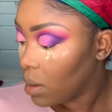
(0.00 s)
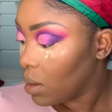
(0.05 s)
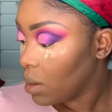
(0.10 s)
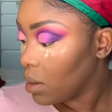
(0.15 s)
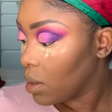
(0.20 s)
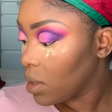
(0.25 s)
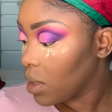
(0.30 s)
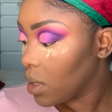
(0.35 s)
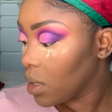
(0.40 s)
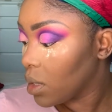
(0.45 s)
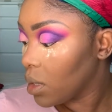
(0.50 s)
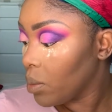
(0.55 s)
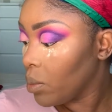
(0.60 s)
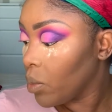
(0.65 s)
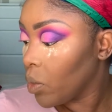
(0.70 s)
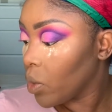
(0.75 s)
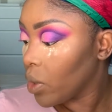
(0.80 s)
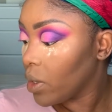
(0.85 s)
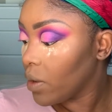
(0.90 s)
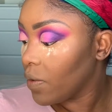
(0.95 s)
this is a
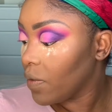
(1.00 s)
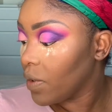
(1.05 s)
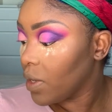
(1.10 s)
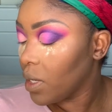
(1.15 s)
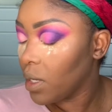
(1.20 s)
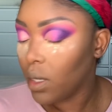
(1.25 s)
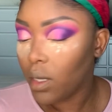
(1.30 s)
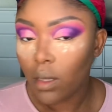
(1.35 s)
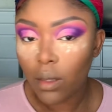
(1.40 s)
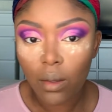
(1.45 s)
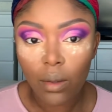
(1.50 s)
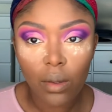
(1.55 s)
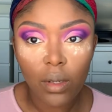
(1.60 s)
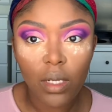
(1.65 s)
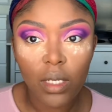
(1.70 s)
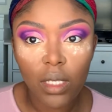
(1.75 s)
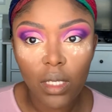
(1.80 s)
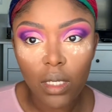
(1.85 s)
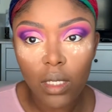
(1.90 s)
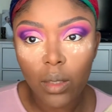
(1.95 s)
Morphe
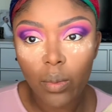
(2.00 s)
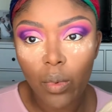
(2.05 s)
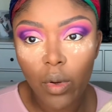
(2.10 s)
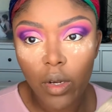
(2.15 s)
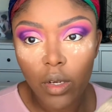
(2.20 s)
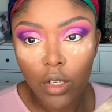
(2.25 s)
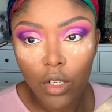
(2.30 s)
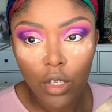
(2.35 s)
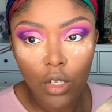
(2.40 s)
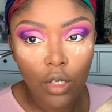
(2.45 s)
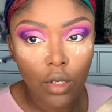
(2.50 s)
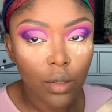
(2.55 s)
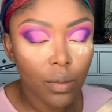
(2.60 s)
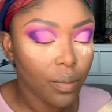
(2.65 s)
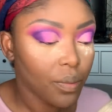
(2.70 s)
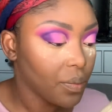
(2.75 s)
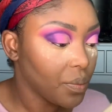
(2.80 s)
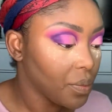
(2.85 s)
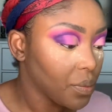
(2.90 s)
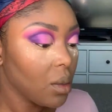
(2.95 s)
E36 brush.
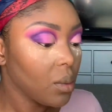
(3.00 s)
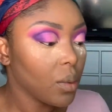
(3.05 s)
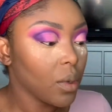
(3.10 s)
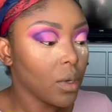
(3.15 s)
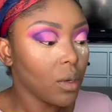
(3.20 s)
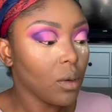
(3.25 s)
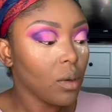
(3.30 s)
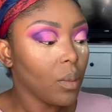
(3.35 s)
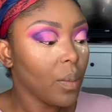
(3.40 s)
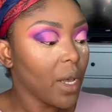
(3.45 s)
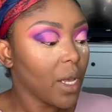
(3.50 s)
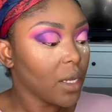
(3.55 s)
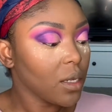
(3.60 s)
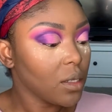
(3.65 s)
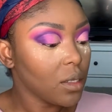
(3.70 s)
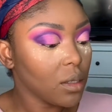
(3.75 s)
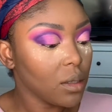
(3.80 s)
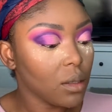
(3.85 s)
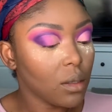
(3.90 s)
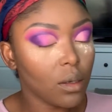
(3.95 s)
We're gonna go back
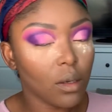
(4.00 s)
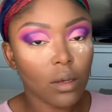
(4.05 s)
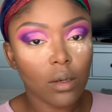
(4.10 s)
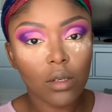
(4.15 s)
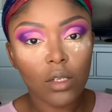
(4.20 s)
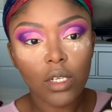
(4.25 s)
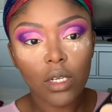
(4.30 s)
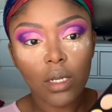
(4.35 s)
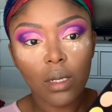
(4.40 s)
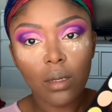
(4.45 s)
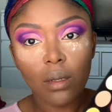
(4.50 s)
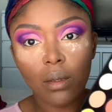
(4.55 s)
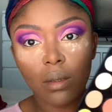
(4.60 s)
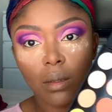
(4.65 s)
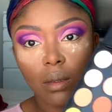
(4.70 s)
into the darker shade